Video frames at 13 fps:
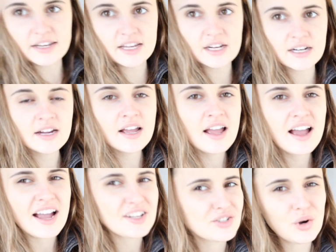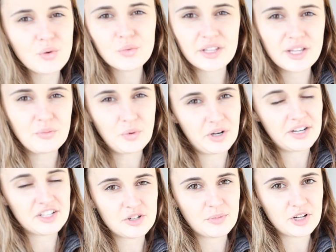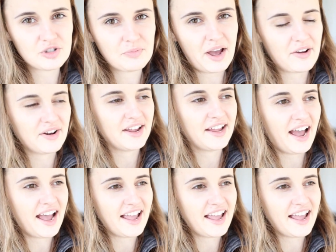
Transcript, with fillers: on here, I don't really worry too much about it.